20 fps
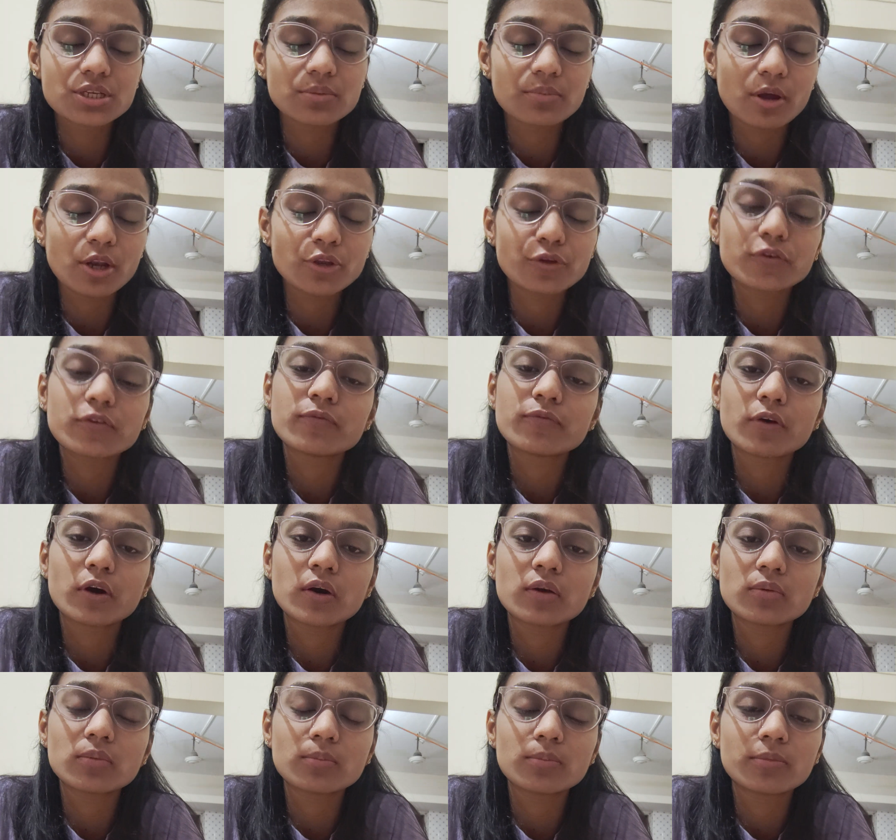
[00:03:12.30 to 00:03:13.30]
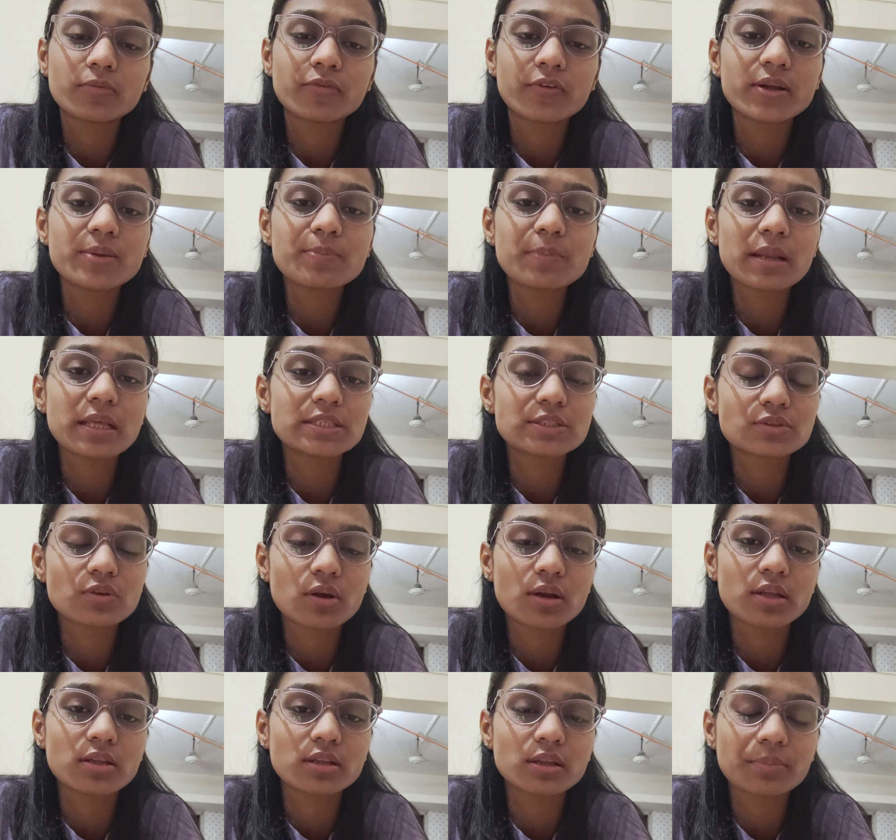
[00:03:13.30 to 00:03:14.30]
molecule from one place to
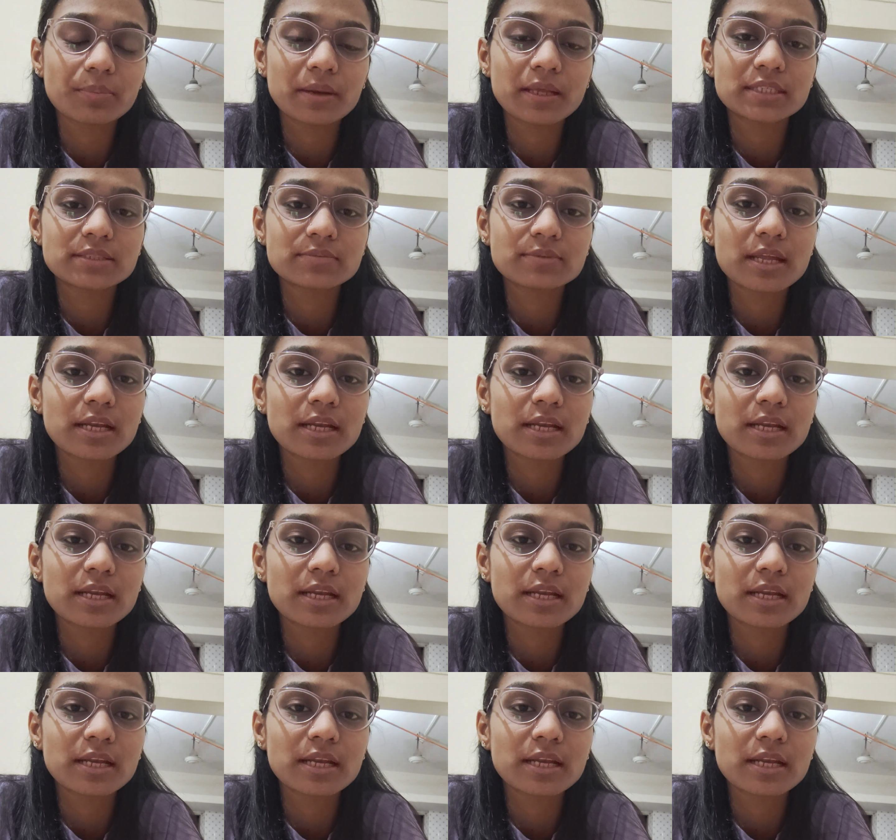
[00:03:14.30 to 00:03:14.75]
another place.